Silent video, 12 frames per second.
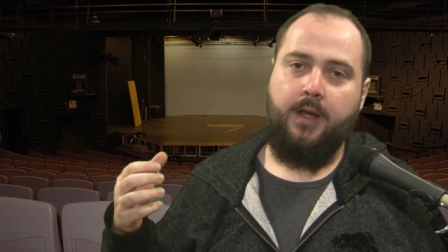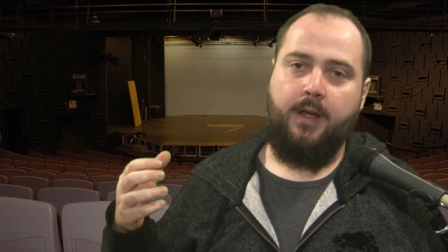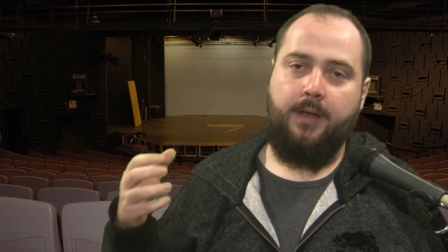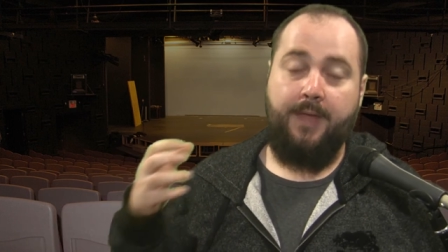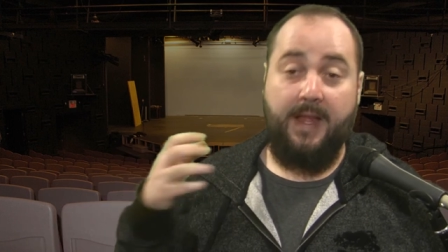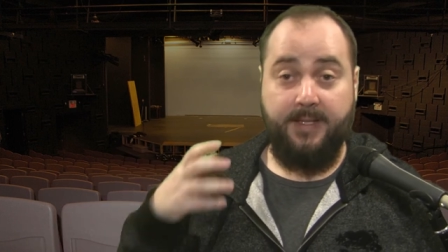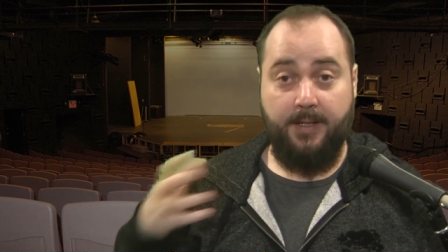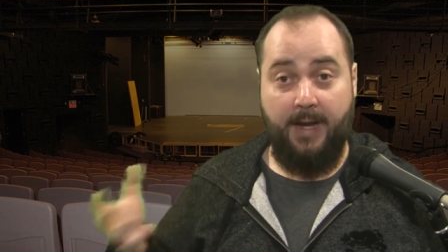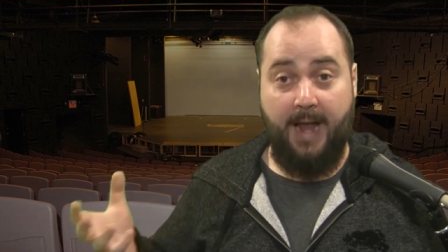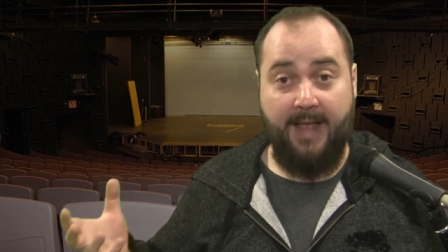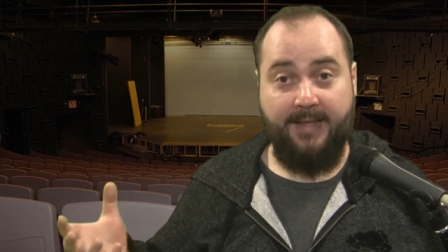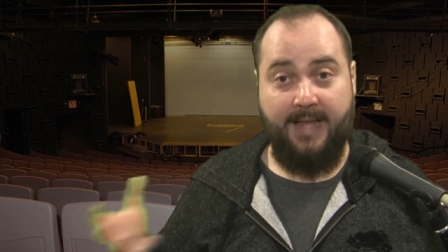That's a
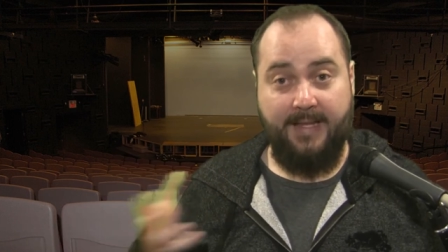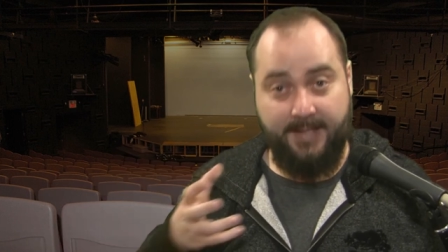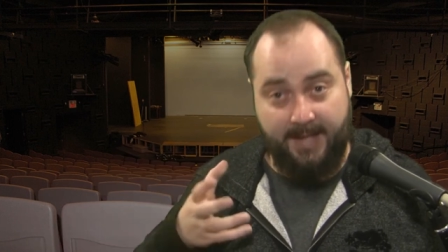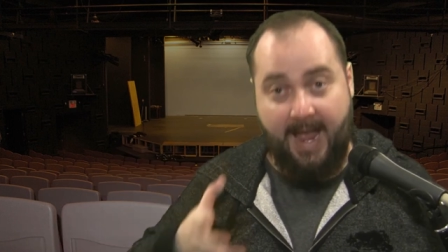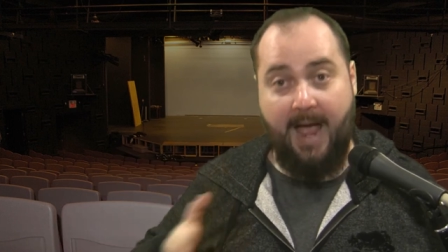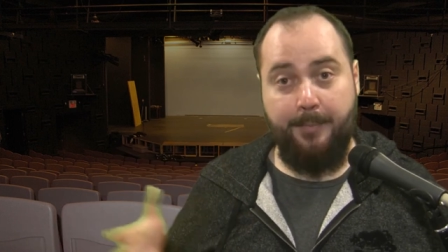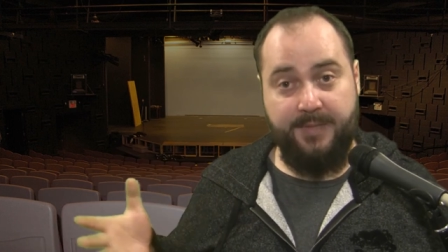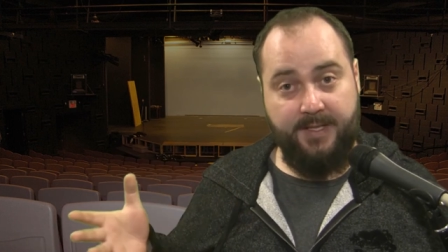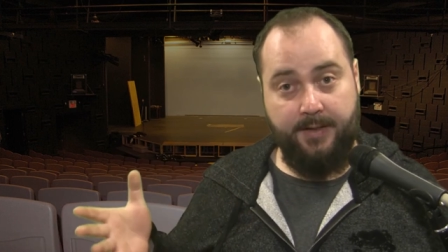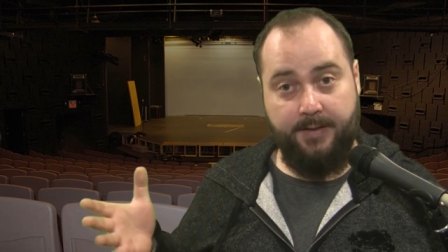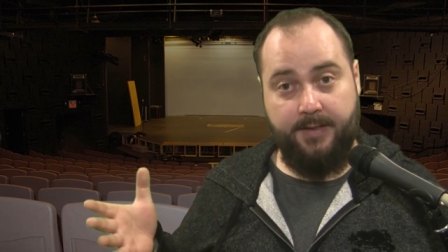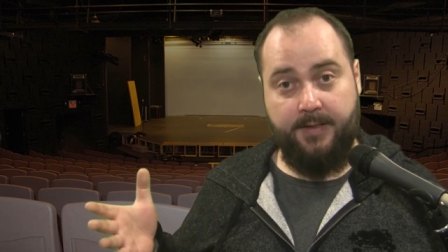that's an
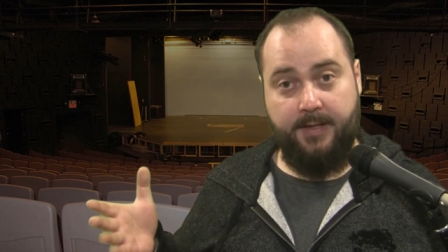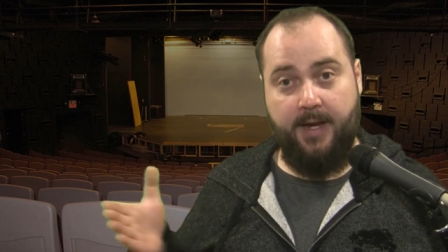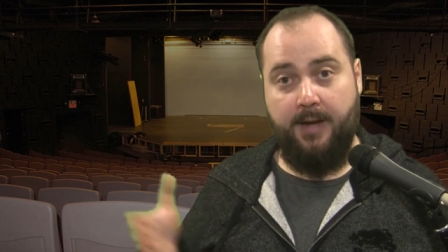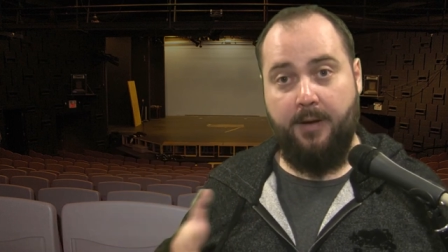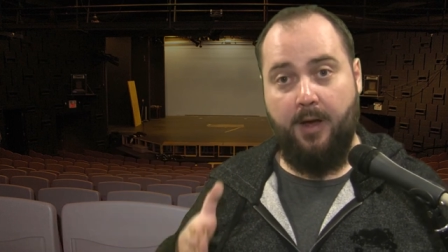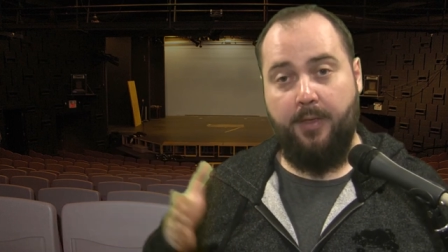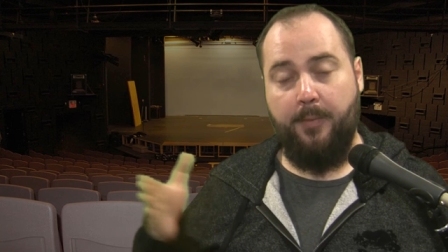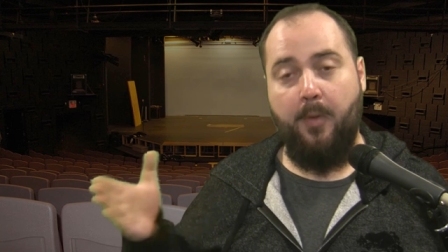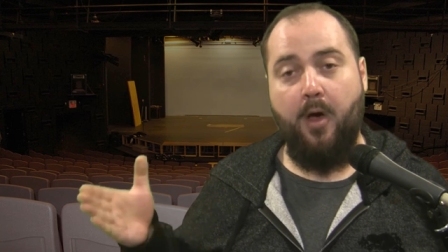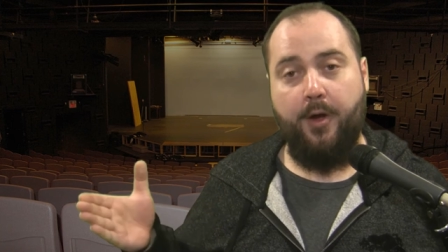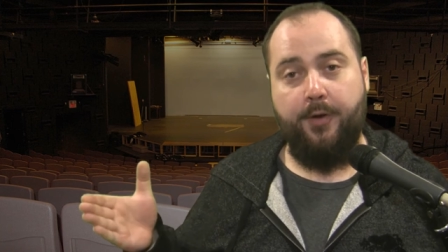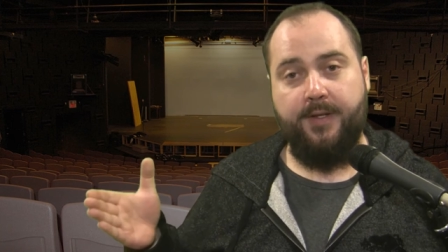absence in uh, the
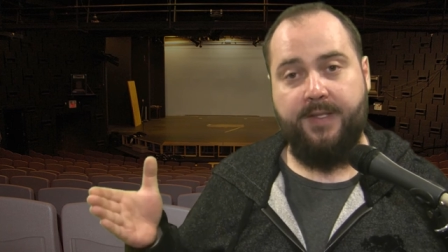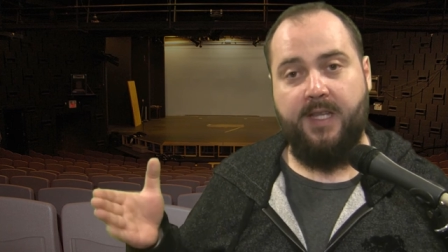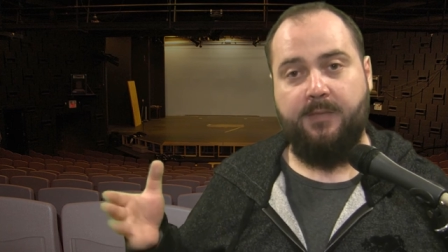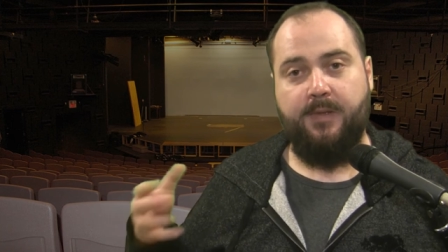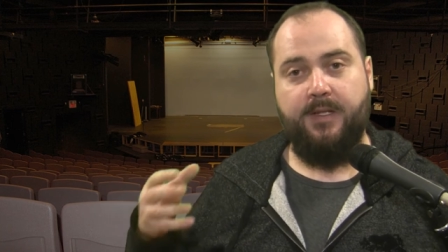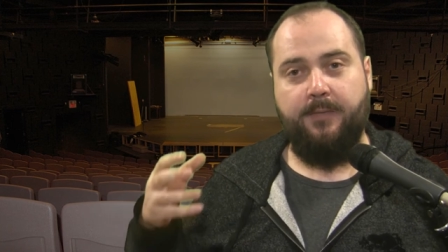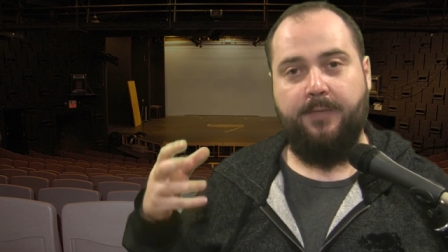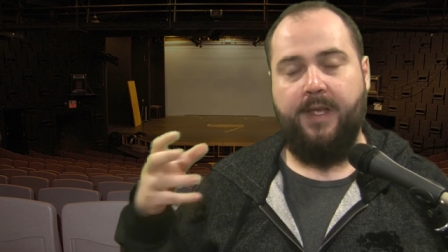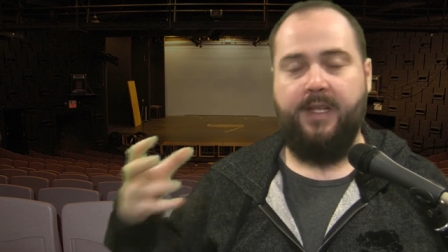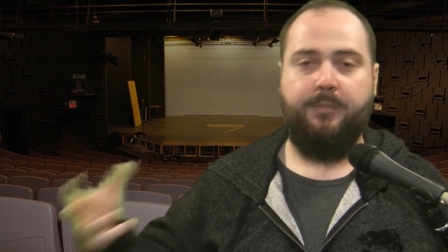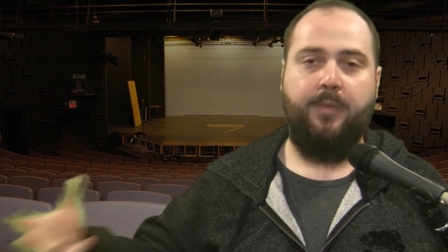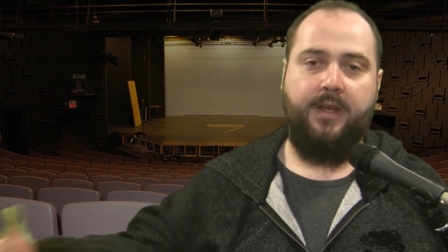modern assessment of
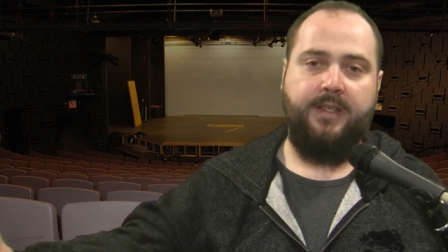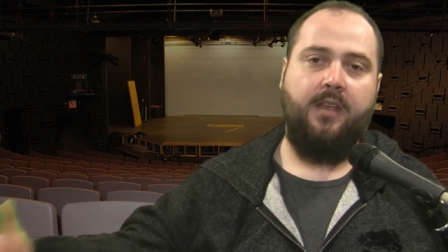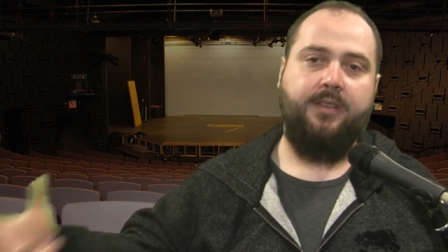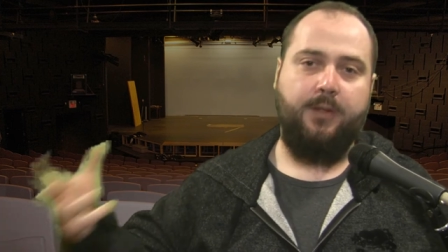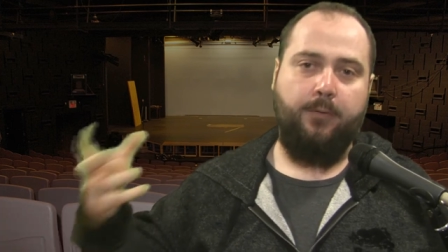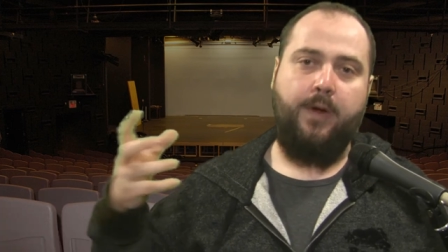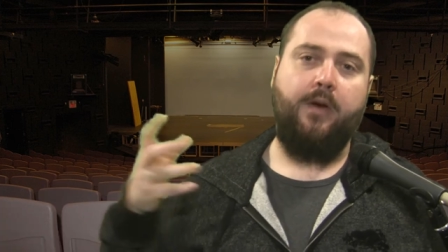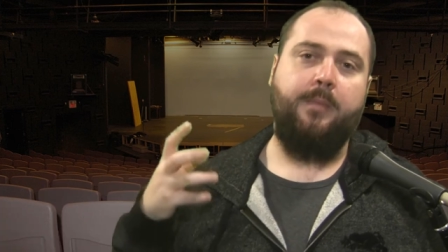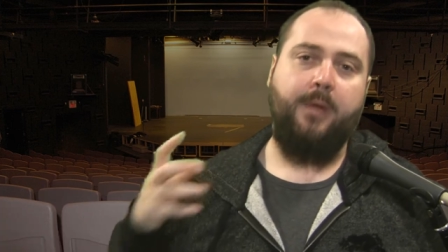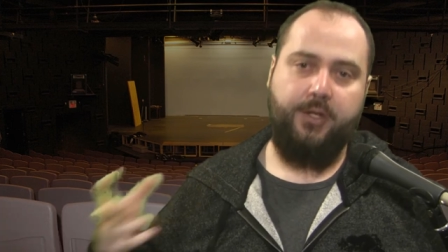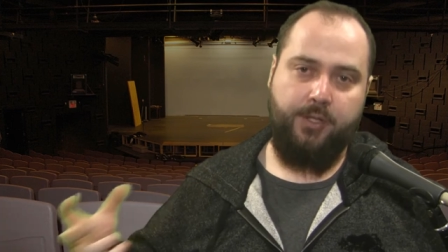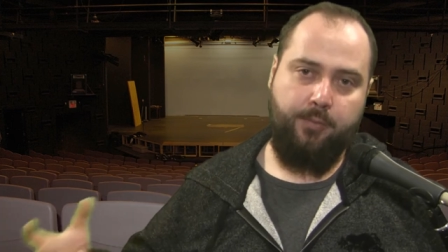things, but it's also very
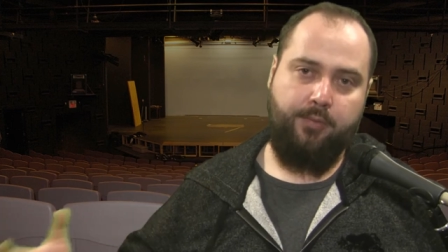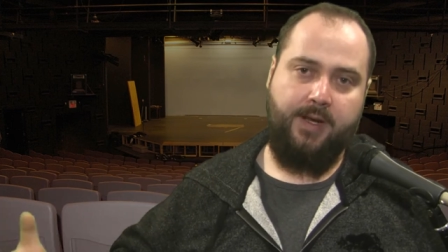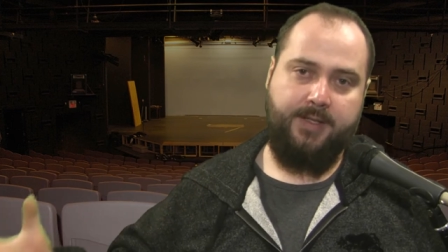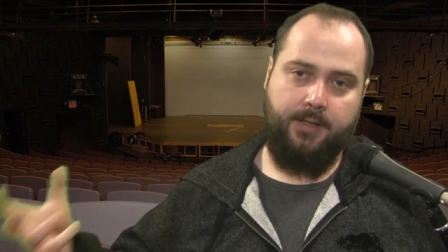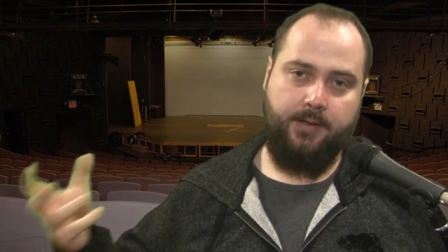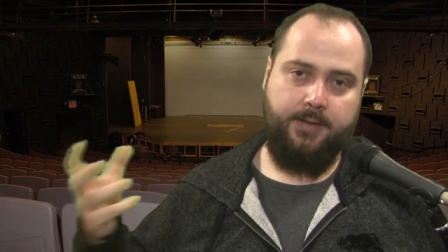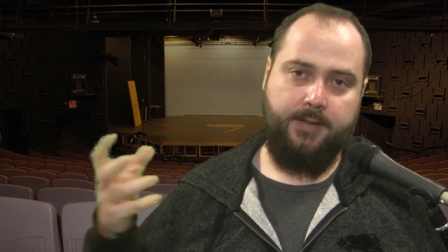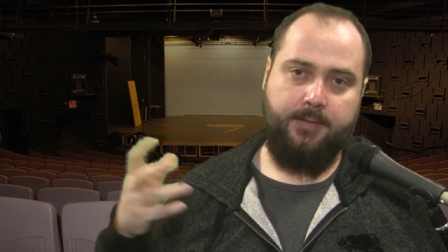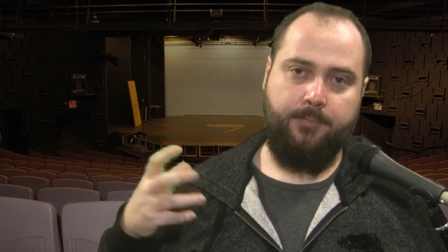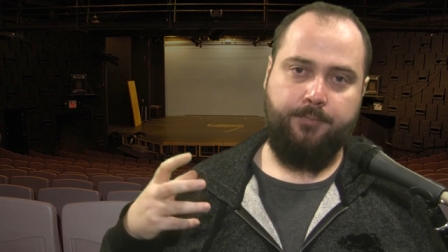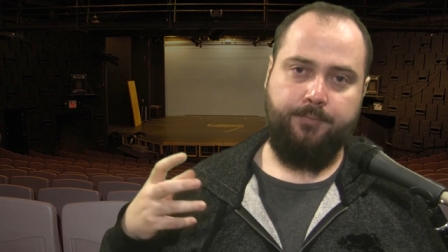much a presence.